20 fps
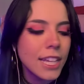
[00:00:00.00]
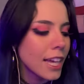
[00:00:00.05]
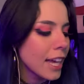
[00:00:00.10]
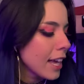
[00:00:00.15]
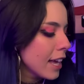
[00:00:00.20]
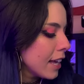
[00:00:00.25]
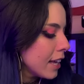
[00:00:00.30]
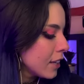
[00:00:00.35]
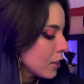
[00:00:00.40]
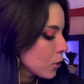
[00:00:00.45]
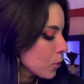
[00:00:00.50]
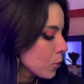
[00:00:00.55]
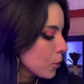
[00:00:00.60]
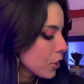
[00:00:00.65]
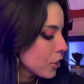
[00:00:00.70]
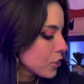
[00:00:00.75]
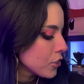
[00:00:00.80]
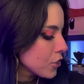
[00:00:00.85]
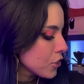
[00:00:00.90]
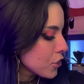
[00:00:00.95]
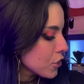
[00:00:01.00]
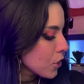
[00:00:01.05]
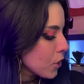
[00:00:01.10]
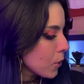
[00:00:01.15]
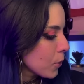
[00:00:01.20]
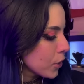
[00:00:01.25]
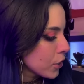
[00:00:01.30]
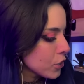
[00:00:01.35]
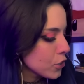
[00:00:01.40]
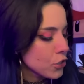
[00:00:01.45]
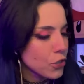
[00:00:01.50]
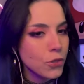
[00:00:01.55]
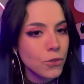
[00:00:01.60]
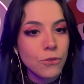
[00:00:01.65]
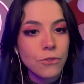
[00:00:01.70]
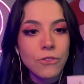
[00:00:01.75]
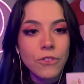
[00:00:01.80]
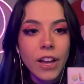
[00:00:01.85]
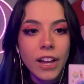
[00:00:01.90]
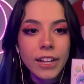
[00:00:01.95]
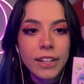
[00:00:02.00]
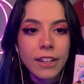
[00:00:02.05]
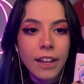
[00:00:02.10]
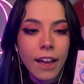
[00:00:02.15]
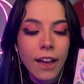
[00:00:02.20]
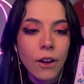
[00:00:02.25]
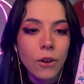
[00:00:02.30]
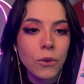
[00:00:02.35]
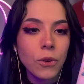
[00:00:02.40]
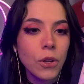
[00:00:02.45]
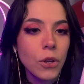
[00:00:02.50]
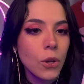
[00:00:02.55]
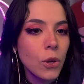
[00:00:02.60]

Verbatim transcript: and we're just going to find out